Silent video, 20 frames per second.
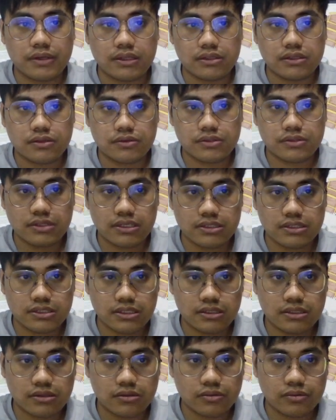to change
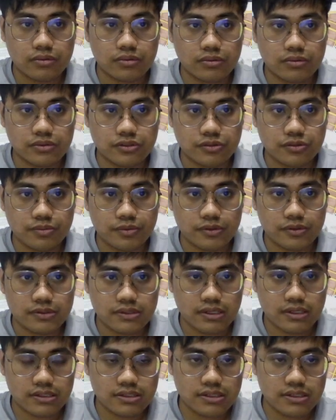it to
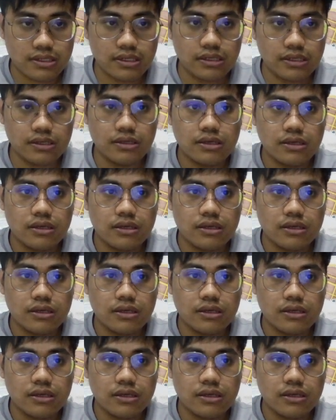geoprocessing.